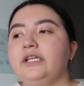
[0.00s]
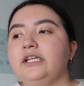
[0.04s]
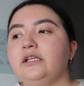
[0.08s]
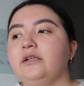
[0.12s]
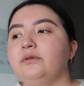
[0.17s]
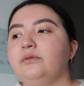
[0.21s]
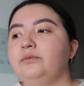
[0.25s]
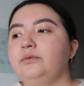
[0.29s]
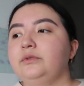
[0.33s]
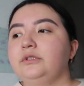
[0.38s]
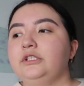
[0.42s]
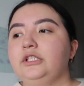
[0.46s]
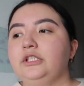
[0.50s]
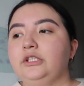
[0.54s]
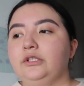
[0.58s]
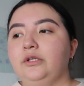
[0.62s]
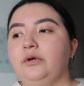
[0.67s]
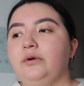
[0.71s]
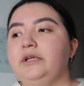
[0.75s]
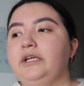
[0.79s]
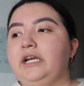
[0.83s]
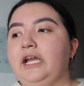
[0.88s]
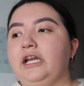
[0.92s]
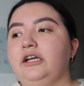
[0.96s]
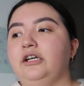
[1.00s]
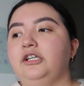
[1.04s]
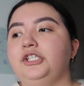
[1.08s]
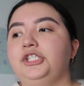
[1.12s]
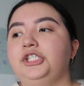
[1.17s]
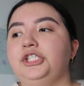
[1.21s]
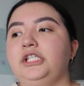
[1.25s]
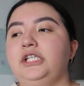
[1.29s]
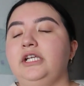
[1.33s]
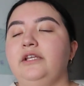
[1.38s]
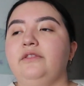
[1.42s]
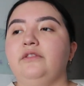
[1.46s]
like really low in
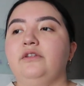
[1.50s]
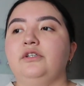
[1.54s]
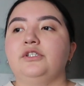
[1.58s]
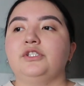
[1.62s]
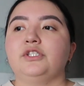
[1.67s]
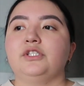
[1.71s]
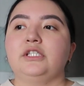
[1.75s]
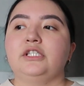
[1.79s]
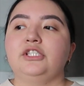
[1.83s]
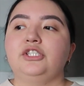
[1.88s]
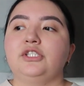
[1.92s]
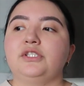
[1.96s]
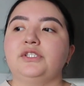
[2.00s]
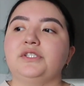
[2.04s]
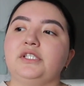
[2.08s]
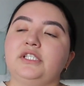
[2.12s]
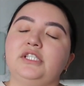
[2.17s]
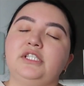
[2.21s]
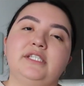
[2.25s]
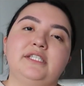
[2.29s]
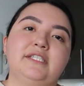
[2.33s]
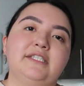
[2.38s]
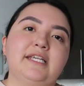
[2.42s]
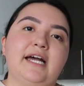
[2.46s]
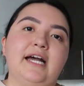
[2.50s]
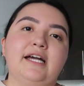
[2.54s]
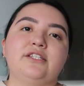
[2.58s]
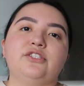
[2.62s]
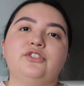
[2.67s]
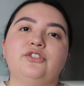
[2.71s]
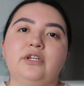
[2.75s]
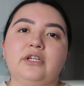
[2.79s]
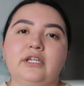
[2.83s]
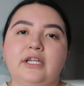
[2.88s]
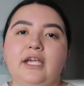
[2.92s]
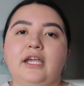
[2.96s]
energy and there's like just like
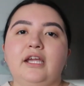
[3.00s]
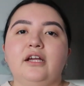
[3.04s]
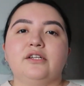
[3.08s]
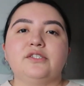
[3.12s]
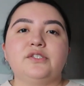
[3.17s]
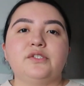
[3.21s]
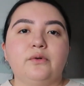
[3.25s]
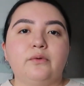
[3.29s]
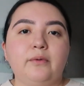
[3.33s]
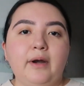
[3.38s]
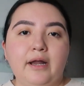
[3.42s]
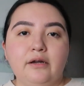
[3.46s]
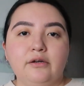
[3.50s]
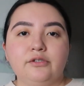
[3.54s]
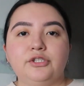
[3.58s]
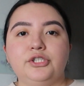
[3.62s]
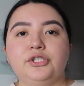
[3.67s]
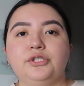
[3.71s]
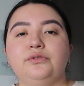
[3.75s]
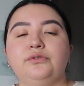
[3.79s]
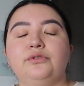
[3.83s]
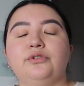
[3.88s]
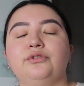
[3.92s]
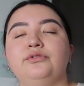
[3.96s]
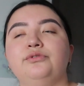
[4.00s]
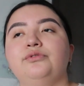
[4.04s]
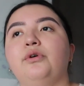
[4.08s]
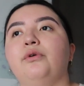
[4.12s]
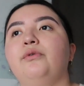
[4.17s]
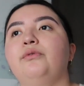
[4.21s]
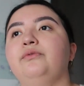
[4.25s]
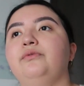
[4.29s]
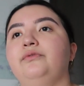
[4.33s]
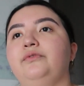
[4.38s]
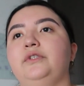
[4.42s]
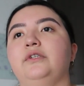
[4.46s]
disaster and chaos around you, you
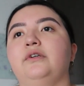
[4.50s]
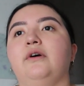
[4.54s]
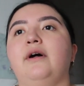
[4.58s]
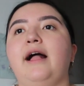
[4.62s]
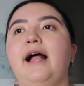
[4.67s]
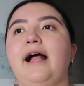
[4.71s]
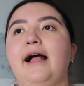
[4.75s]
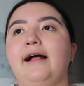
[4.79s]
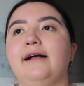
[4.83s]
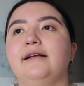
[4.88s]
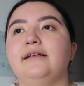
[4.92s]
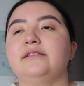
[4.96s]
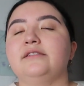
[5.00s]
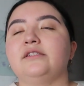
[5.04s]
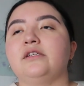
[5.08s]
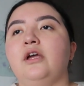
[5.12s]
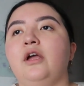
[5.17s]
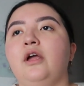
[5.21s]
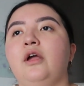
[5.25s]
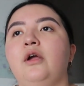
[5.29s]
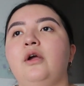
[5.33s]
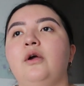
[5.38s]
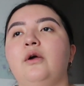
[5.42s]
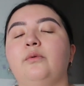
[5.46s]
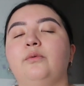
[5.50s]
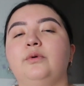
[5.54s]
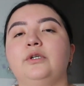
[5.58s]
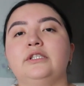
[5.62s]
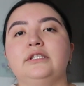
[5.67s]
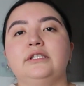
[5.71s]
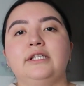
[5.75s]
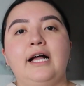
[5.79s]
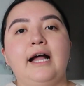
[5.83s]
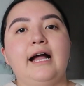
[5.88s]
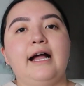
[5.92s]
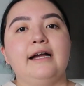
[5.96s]
don't feel as
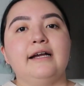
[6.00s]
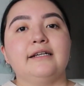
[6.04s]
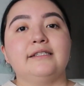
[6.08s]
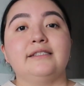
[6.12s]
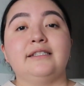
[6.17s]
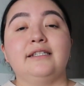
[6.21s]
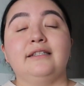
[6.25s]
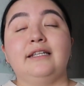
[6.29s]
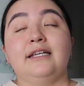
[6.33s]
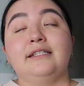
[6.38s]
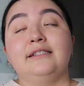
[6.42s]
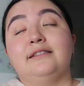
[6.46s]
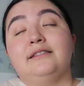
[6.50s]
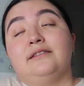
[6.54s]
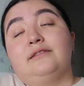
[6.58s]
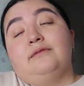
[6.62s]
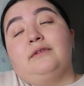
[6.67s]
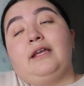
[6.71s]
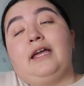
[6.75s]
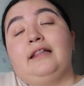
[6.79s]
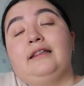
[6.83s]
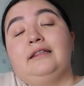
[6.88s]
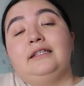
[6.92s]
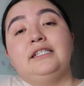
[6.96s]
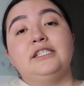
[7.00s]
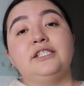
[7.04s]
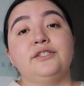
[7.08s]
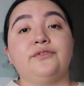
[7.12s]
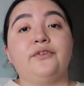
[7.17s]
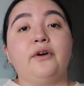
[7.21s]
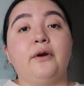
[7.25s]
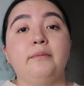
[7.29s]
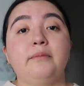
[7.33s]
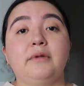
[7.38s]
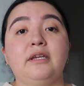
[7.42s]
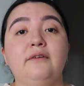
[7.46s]
relaxed. And that's, at least
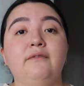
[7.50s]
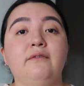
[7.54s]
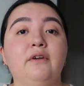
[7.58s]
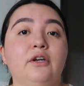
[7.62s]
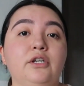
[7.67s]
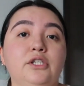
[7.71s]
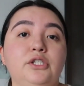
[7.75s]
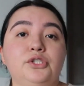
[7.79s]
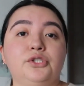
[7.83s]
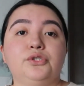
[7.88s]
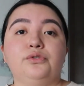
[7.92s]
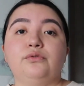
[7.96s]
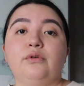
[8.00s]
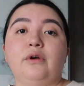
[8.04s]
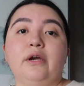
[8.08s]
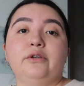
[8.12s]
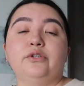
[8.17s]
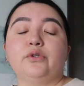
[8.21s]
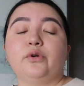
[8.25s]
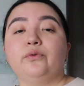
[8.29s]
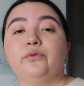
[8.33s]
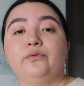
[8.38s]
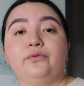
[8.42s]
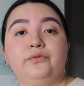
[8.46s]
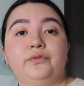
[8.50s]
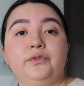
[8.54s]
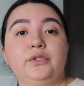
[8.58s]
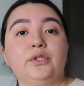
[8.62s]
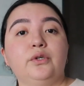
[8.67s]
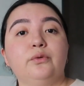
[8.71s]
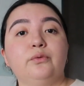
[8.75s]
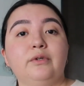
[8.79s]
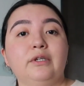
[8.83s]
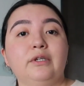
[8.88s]
for me, very true. I don't feel